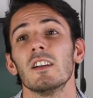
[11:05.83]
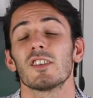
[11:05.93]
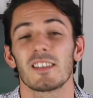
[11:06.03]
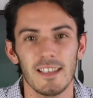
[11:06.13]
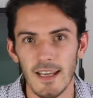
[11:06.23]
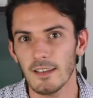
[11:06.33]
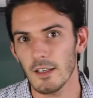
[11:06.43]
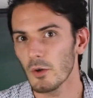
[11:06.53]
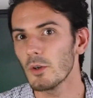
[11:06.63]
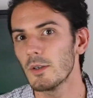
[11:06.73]
just seeing
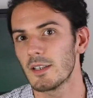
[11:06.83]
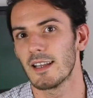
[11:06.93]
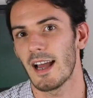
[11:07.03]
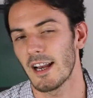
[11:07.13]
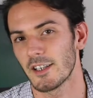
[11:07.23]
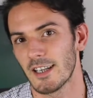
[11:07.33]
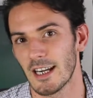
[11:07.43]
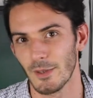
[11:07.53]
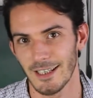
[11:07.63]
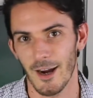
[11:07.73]
that you're using that
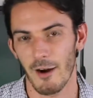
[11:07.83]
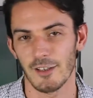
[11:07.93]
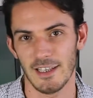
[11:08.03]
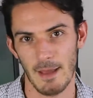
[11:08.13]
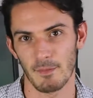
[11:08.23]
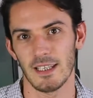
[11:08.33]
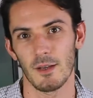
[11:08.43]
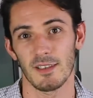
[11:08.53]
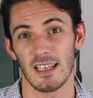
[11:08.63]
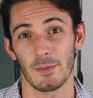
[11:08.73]
hashtag will encourage them to
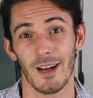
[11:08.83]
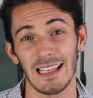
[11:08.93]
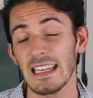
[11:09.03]
use it as well,